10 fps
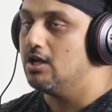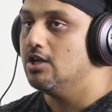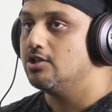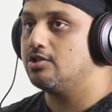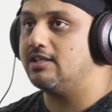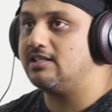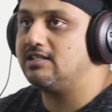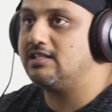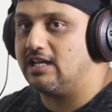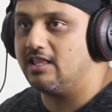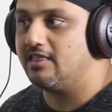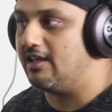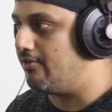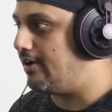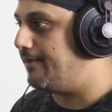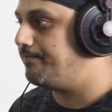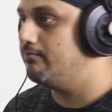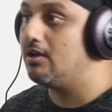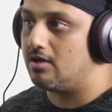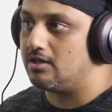So this is another thing, right?
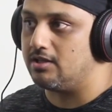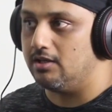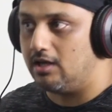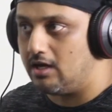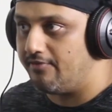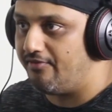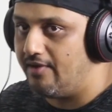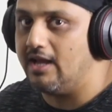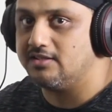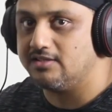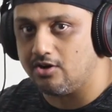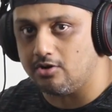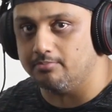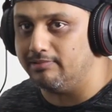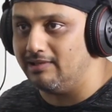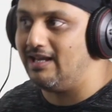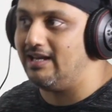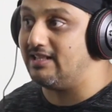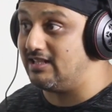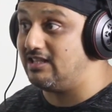Because a lot of fans are complaining that
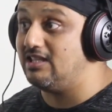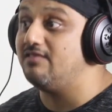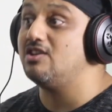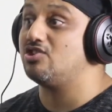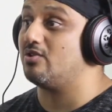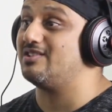the TV show is not